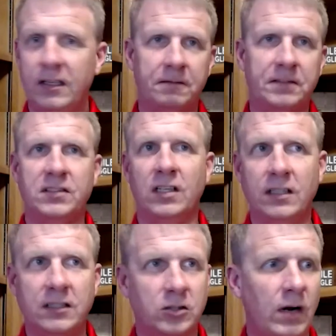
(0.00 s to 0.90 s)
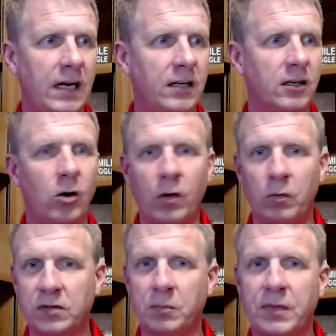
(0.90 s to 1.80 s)
a facilities director going
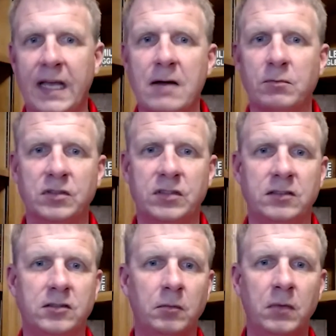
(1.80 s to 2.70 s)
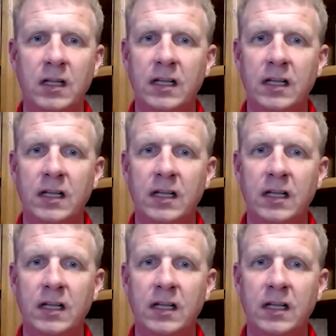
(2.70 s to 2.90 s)
with some camera system.